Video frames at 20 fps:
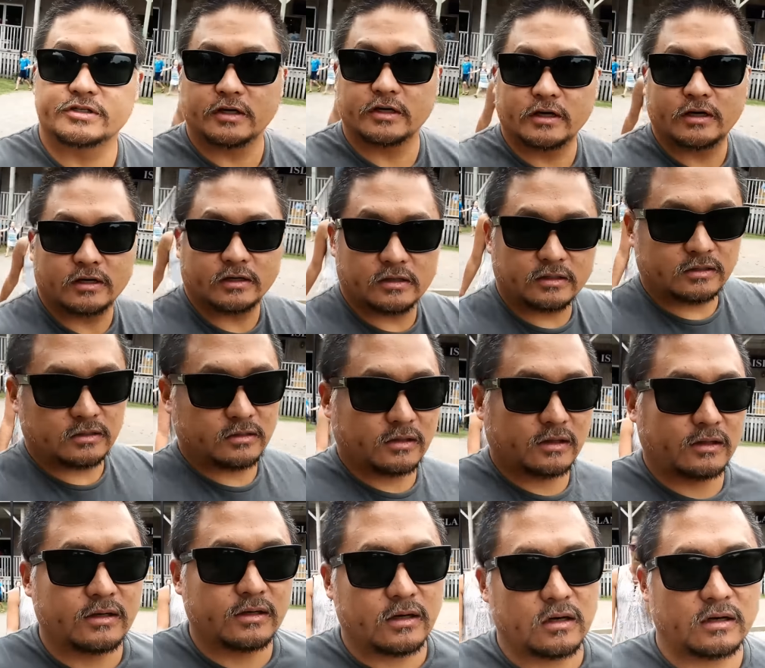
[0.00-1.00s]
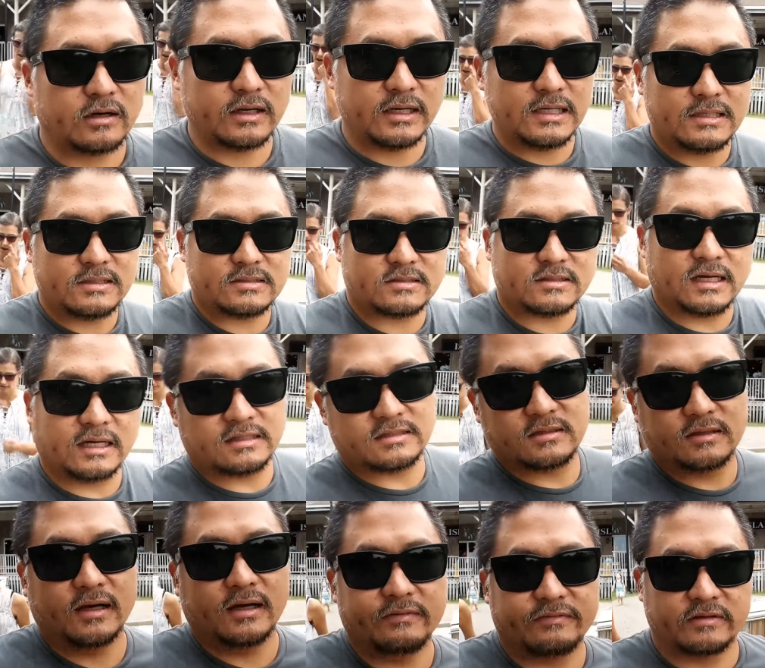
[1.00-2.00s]
just heard that there are eight
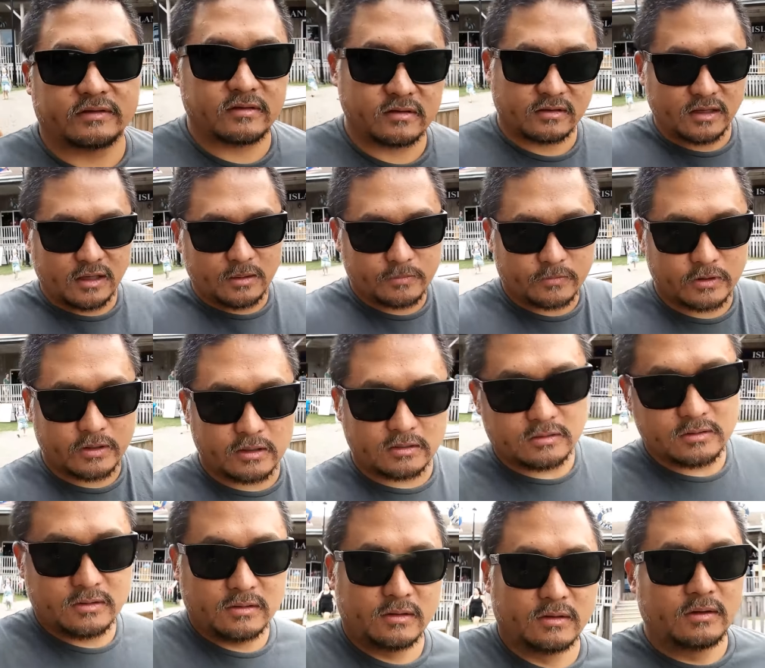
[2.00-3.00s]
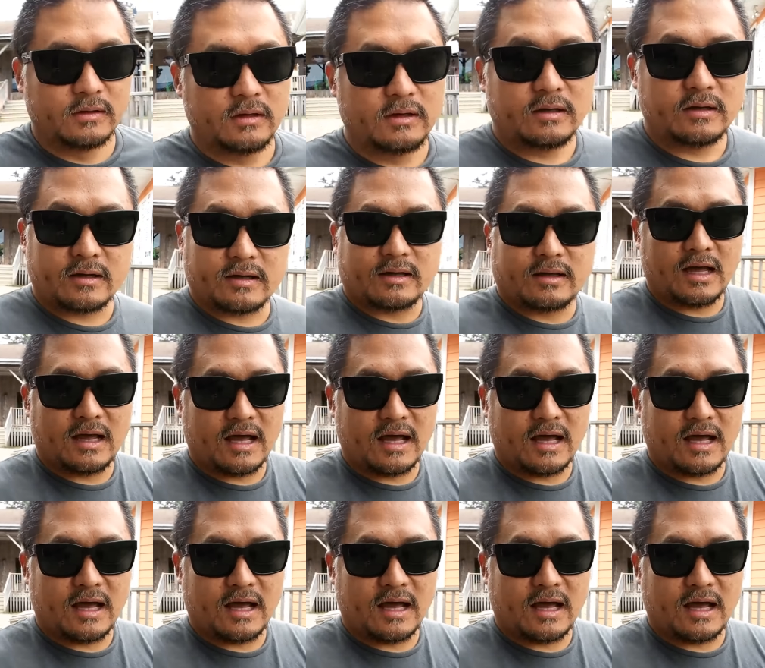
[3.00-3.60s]
sites left at the campground at